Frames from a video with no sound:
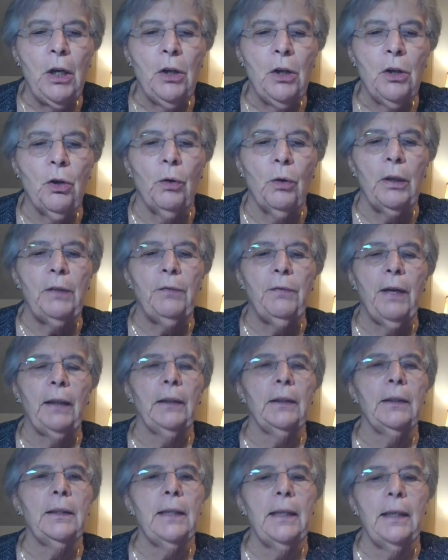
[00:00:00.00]
Tony
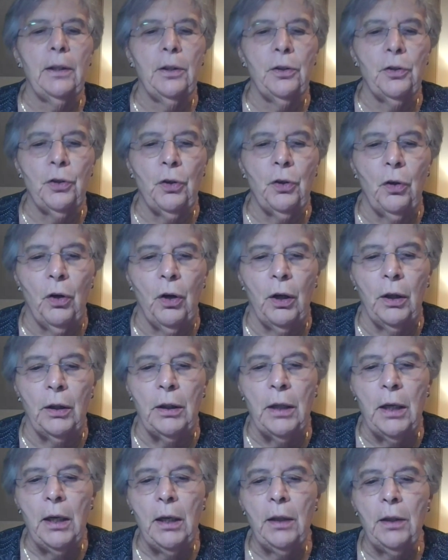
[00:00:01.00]
volunteers on
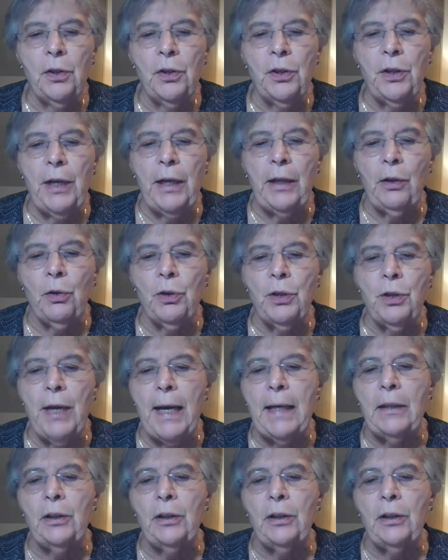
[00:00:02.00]
the San Jose